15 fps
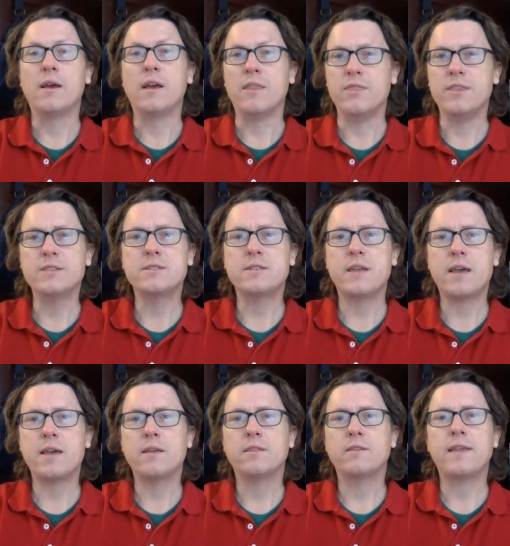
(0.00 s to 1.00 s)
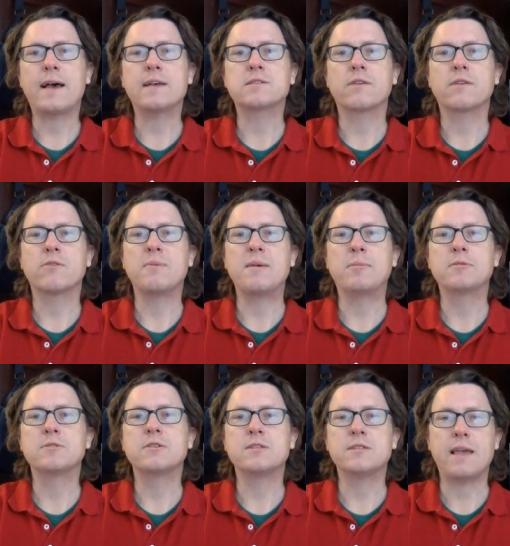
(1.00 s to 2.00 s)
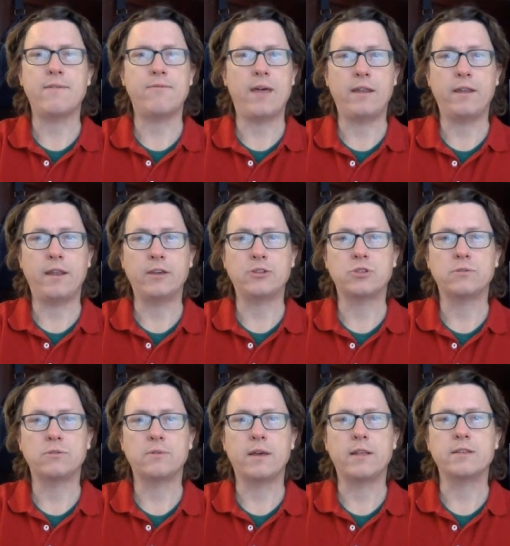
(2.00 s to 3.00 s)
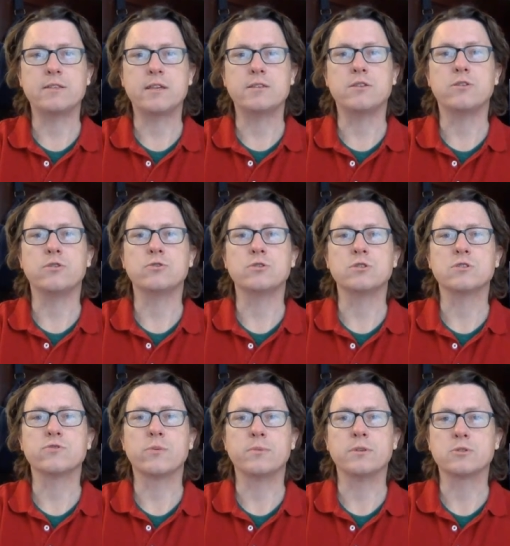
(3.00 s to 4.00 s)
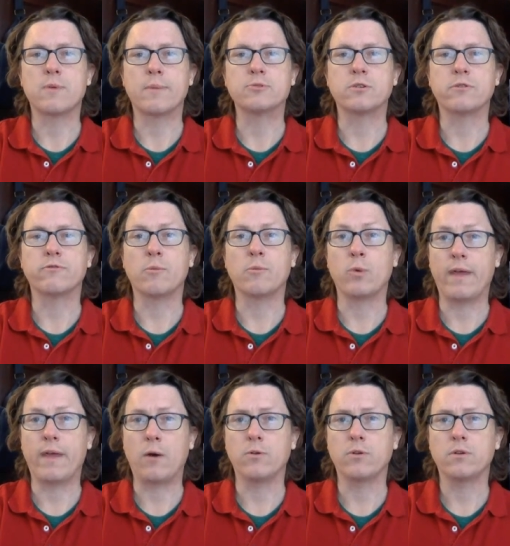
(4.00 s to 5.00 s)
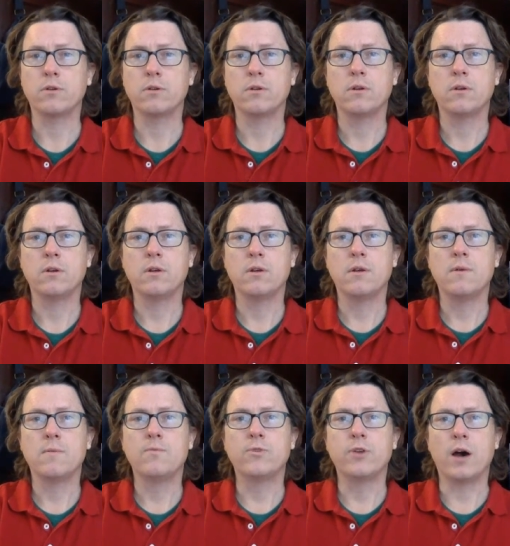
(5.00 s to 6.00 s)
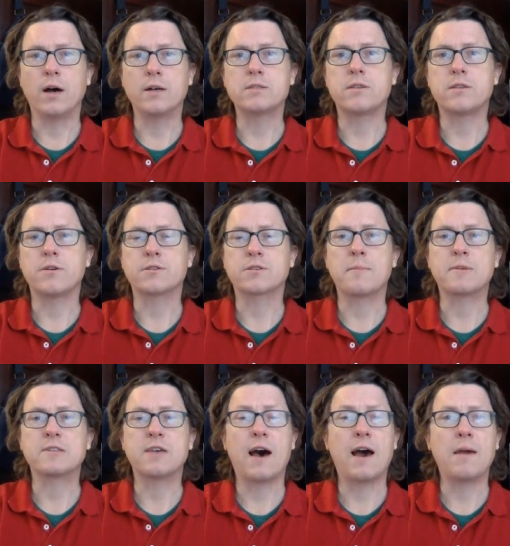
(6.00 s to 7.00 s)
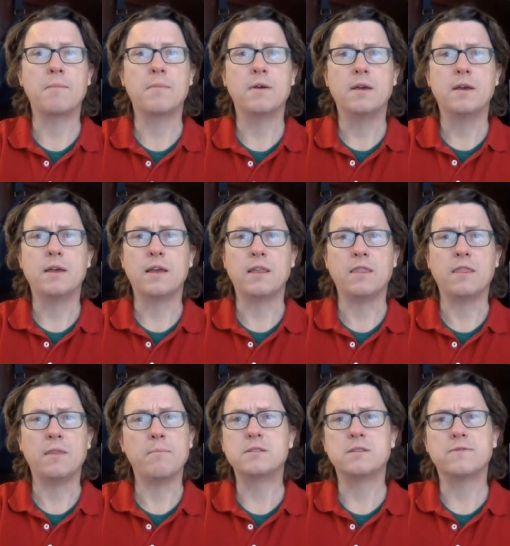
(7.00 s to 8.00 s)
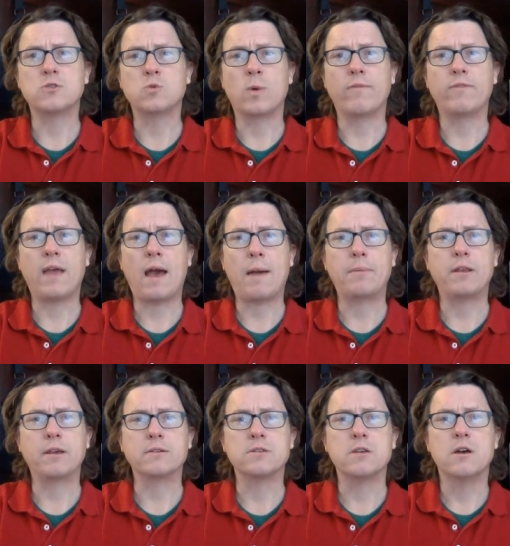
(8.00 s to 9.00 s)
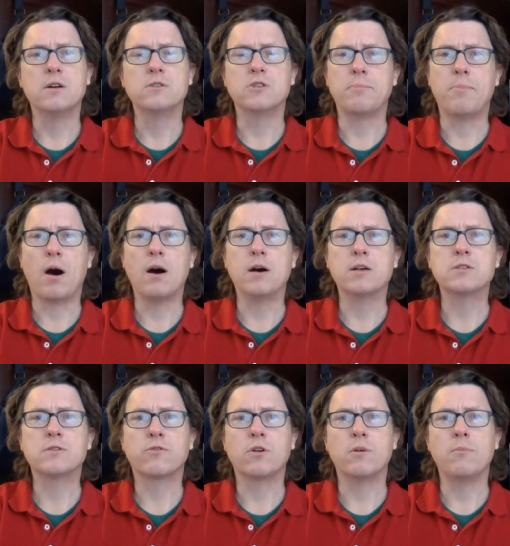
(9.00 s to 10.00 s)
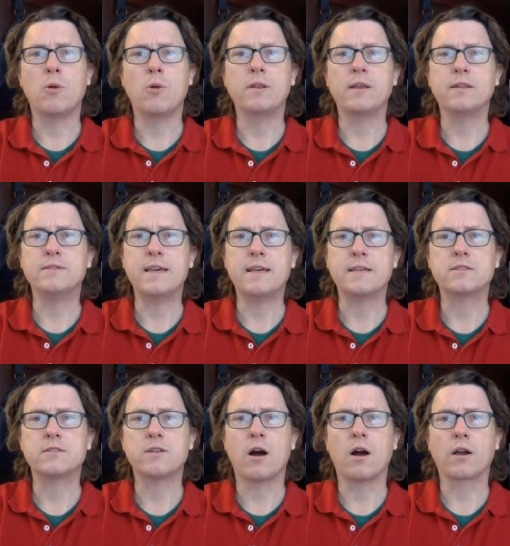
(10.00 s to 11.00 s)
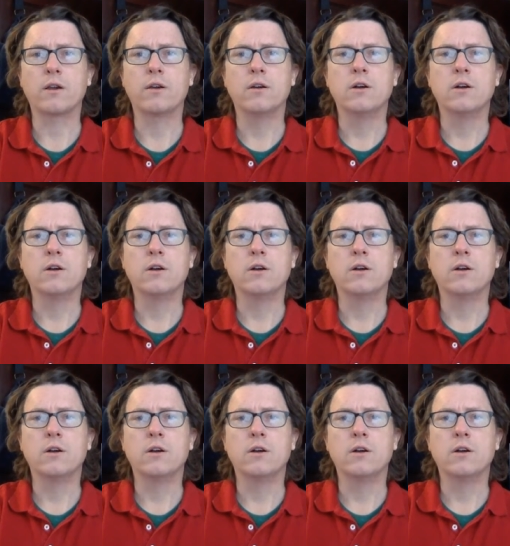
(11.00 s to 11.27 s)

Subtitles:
In this day, the task of the people is to save that nation and its institutions from disruption from without. To us, there has come a time, in the midst of swift happenings, to pause for a moment and take stock,